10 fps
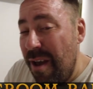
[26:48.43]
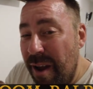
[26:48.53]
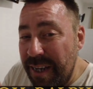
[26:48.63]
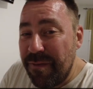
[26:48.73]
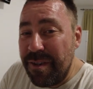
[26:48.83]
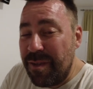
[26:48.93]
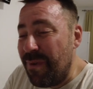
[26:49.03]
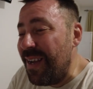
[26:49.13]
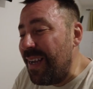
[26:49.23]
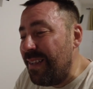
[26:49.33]
I need to find
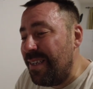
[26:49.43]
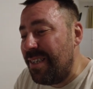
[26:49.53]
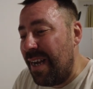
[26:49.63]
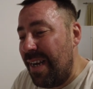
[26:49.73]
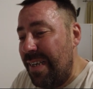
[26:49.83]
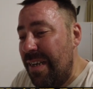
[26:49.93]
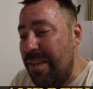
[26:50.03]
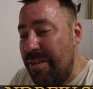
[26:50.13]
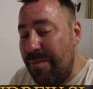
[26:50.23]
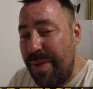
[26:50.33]
somewhere in the shade,
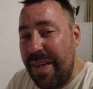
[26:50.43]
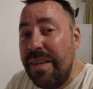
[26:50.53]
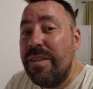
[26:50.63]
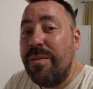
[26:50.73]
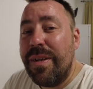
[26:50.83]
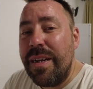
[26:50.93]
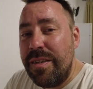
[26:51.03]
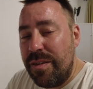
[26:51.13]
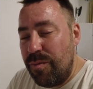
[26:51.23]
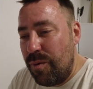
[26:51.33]
some beers, some
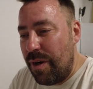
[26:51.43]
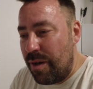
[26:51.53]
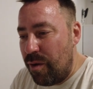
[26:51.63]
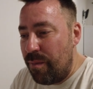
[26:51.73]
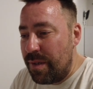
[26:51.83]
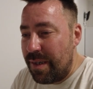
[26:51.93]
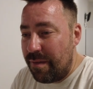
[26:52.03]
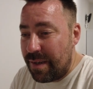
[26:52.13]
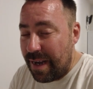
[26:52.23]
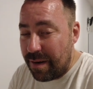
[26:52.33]
glasses of water, cool
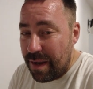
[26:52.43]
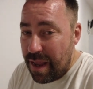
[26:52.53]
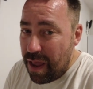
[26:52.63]
myself down.